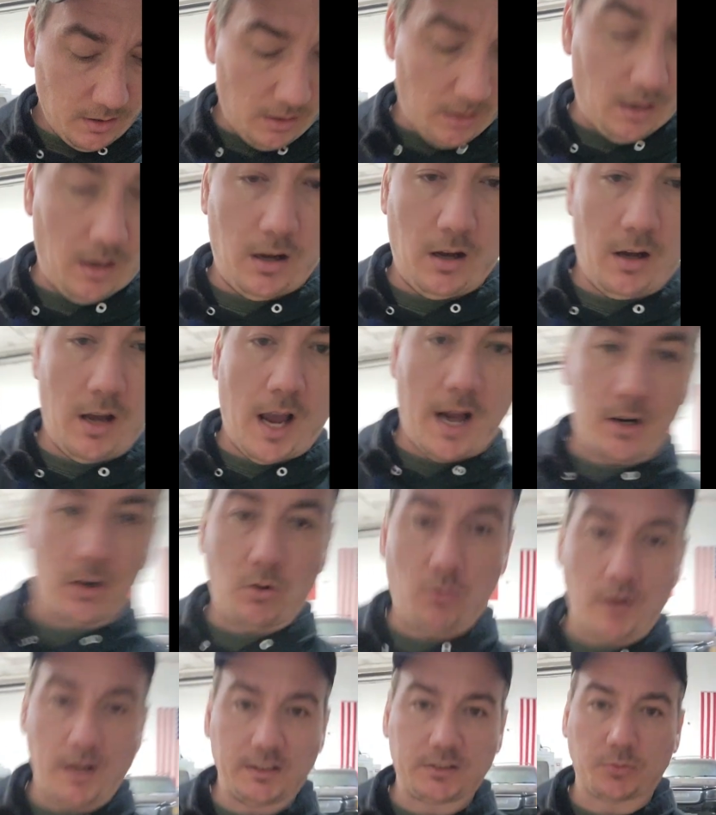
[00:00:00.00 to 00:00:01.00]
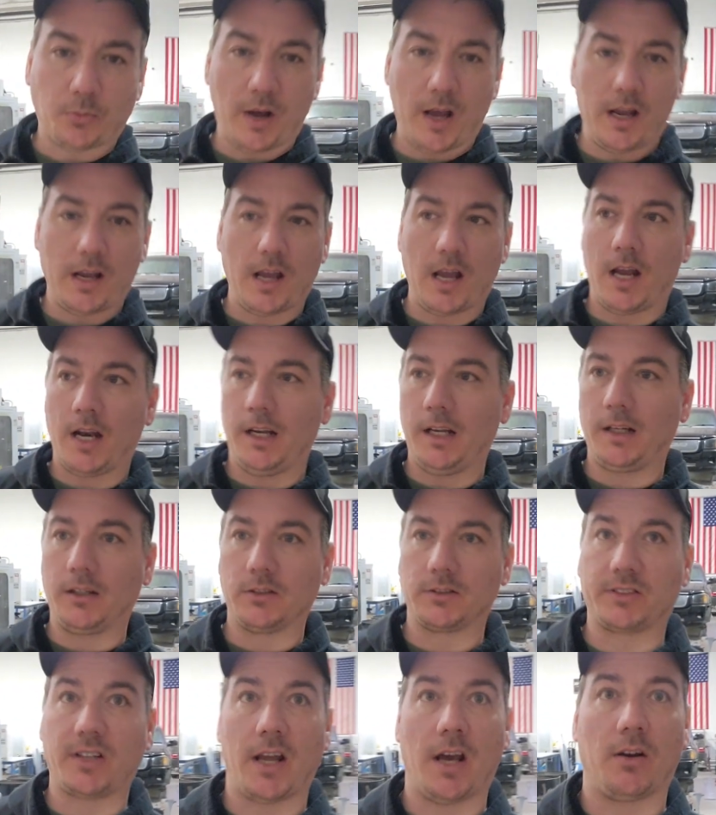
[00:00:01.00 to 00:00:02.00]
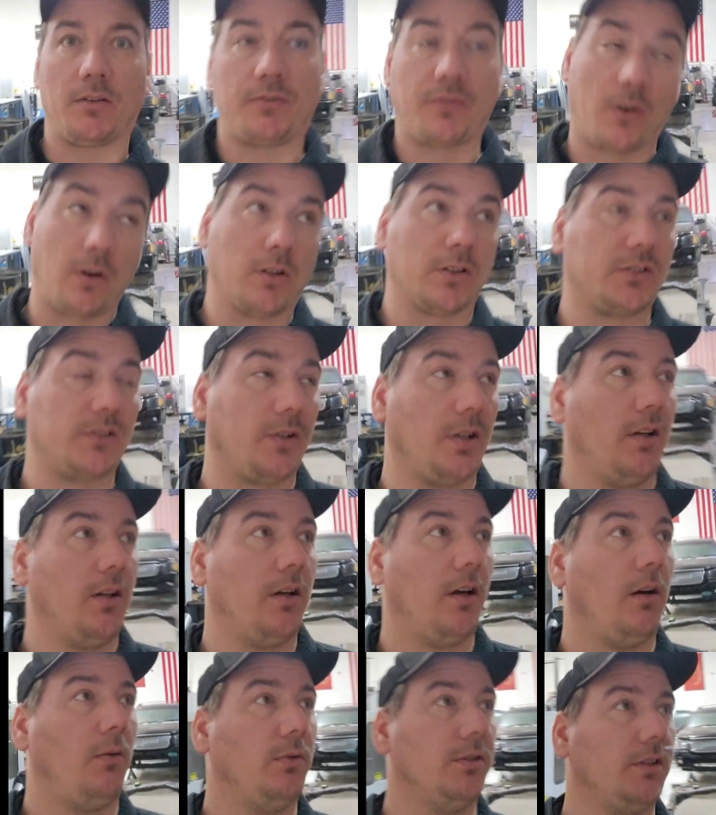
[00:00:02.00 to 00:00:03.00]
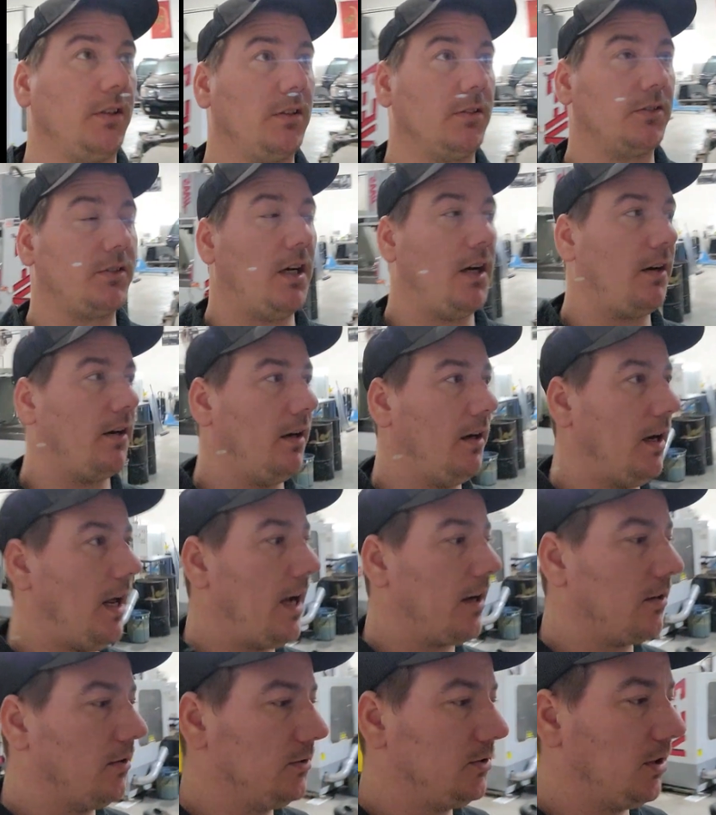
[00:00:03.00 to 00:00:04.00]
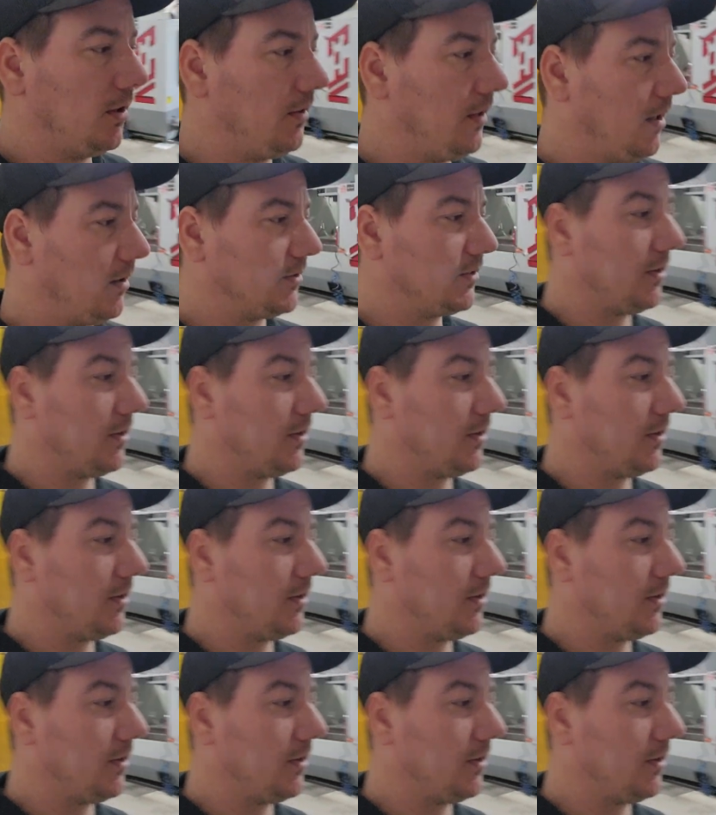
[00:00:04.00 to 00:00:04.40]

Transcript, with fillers: Uh, Atco Raceway and Englishtown first uh, was Englishtown and then Atco shut down.